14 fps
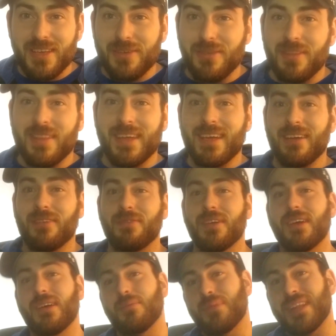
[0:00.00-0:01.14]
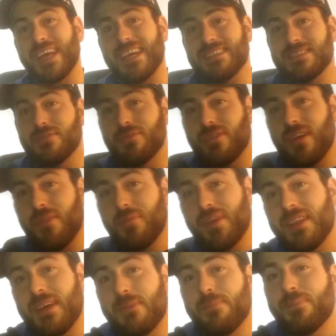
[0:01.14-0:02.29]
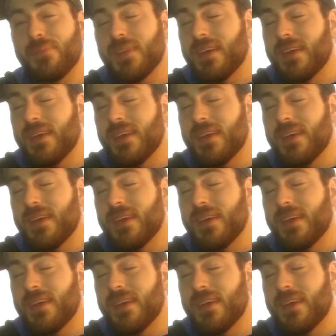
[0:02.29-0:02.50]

that you can think of, plants do come with them.